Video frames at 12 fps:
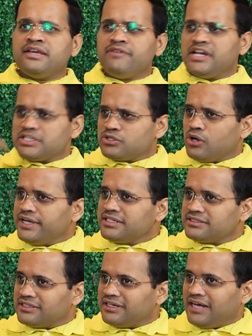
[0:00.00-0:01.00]
given a
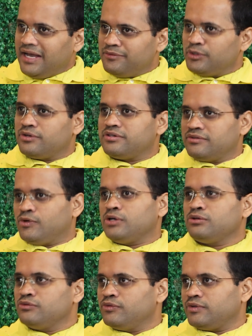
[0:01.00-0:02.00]
choice, I would
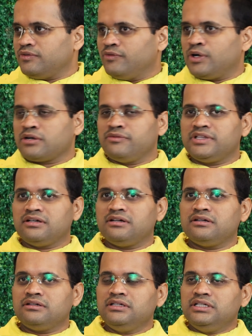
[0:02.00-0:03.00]
want to work with
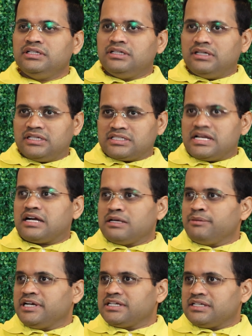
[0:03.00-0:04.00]
a
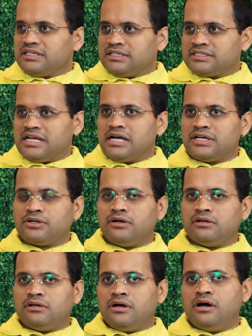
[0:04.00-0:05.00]
startup and start it
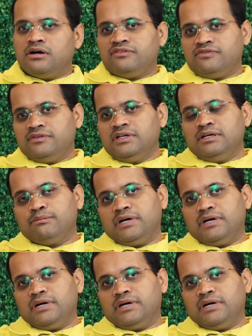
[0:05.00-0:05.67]
all off.